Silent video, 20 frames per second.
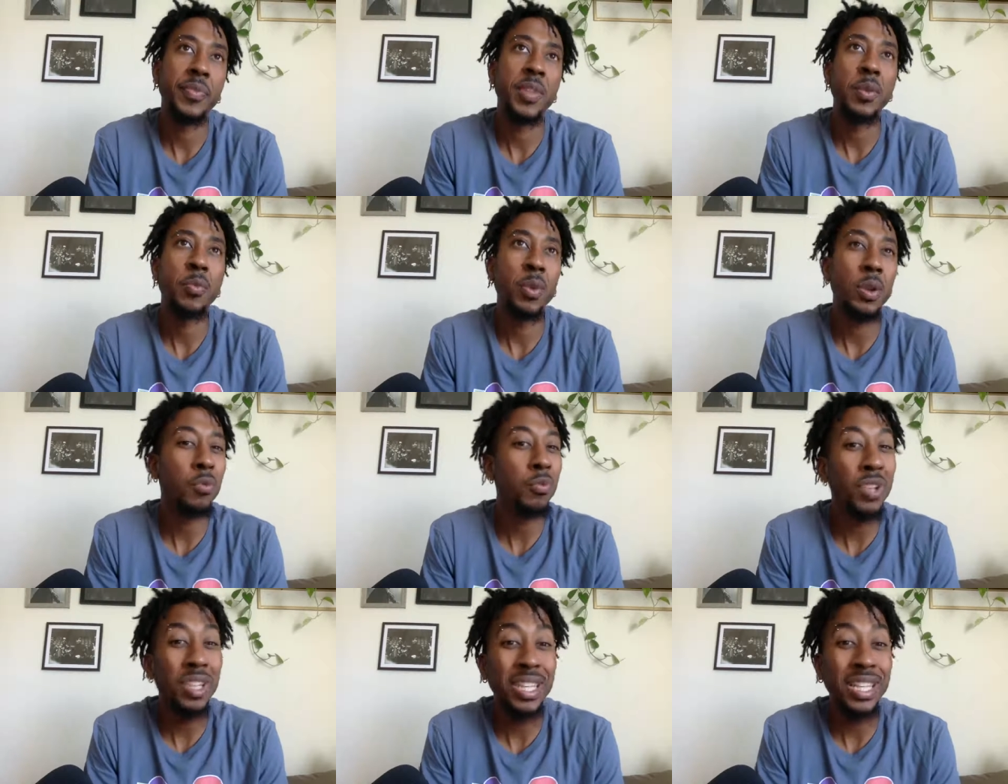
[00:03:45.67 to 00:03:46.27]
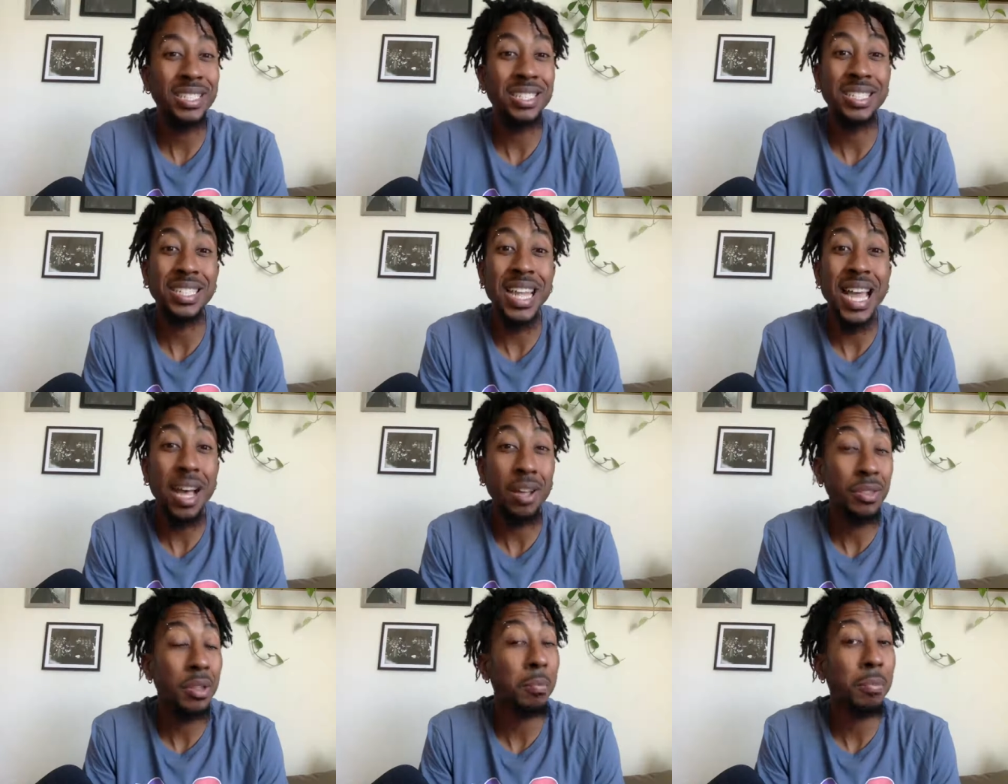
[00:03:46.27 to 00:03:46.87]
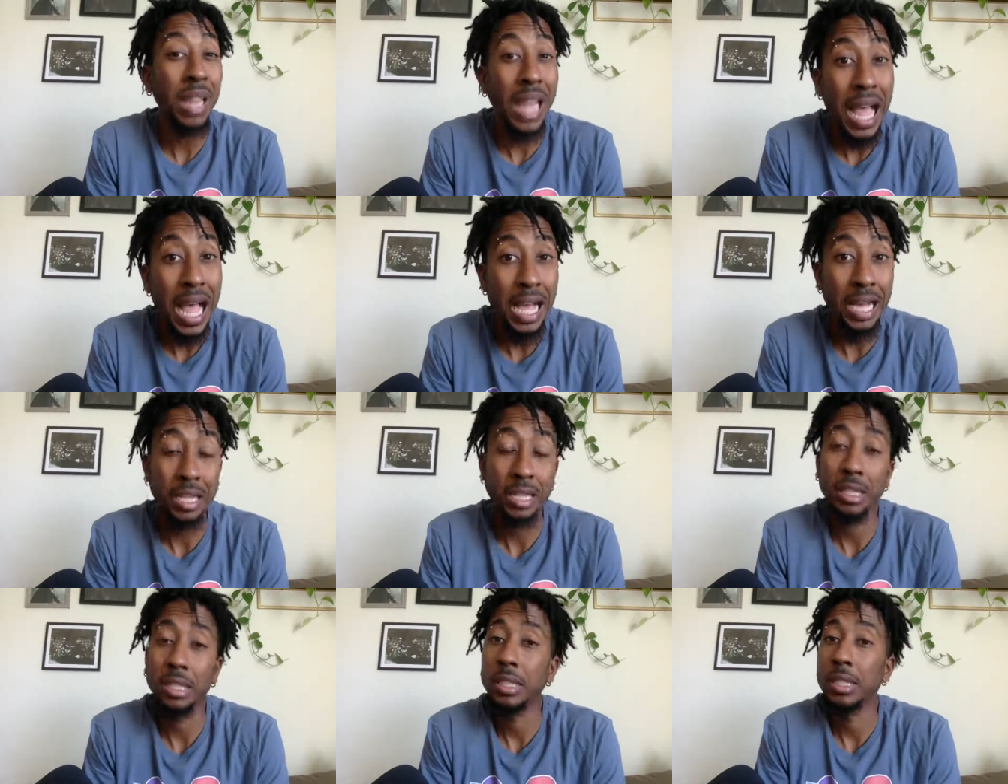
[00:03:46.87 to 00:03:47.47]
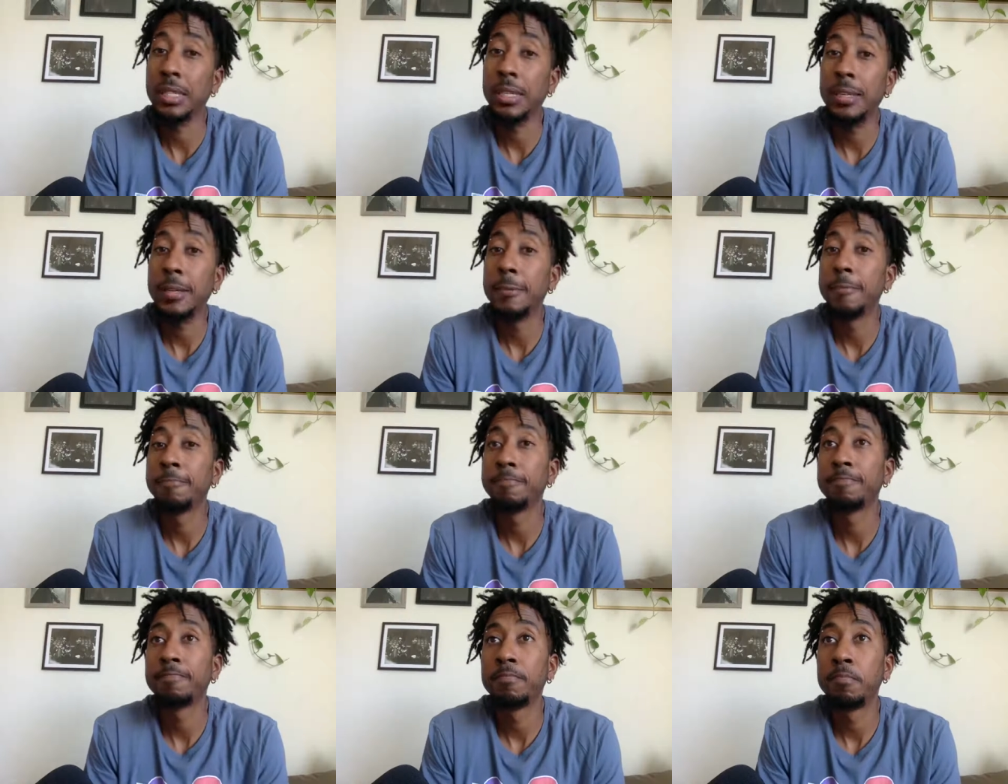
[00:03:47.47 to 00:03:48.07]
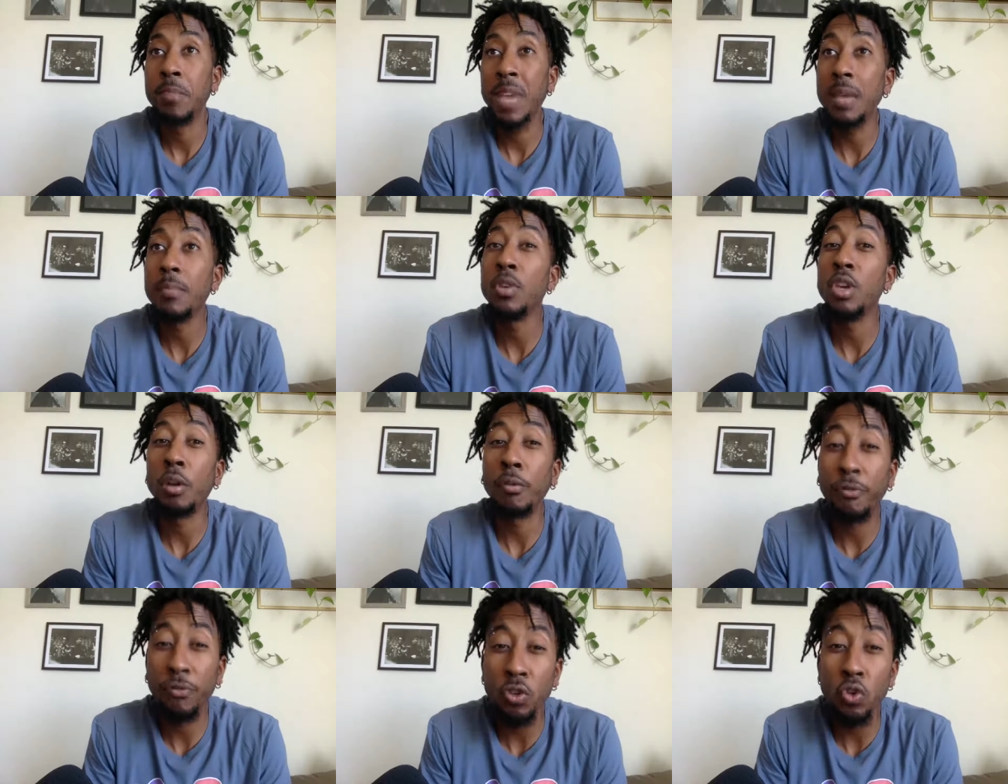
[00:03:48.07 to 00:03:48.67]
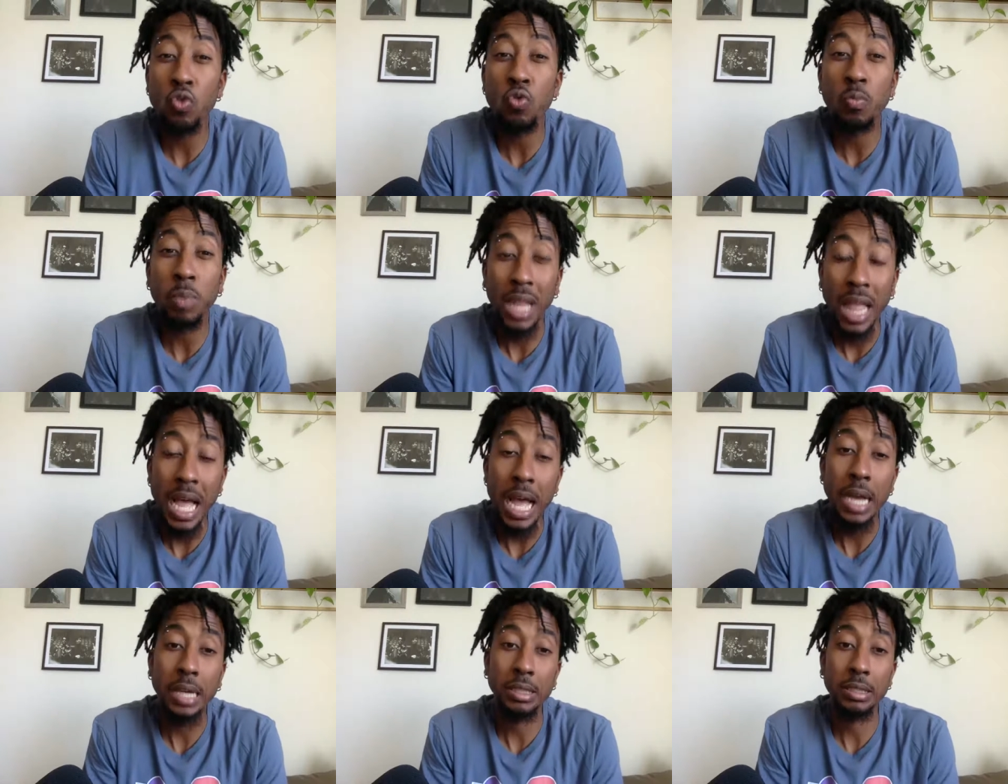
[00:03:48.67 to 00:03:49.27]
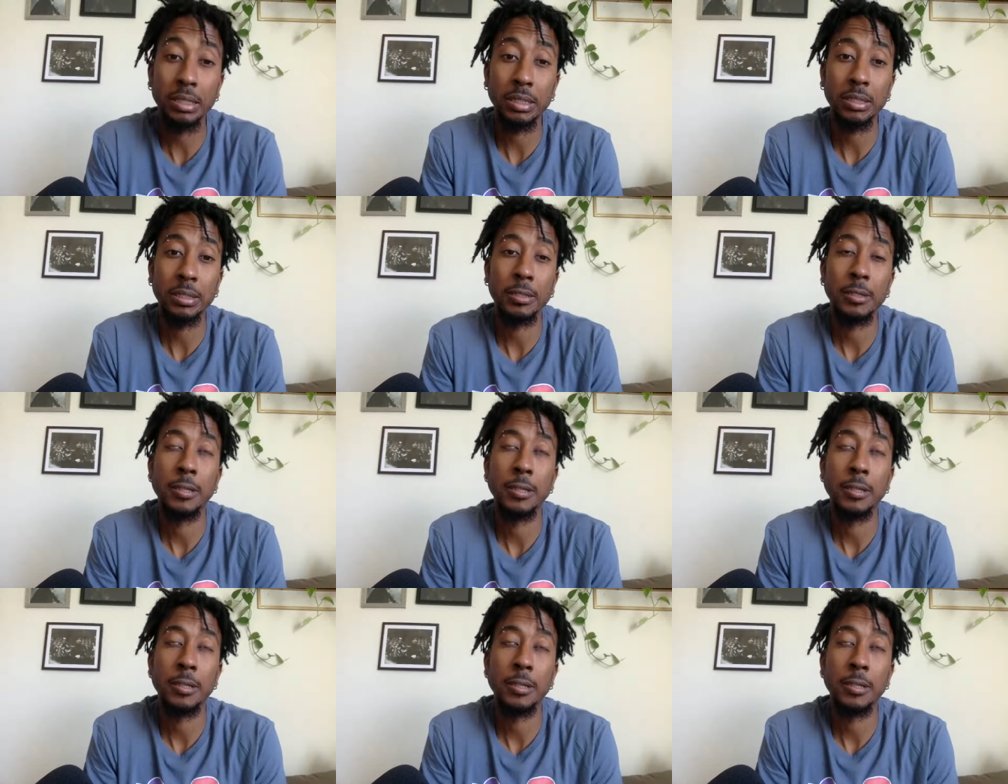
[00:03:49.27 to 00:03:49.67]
when really it's down the block, maybe a few blocks.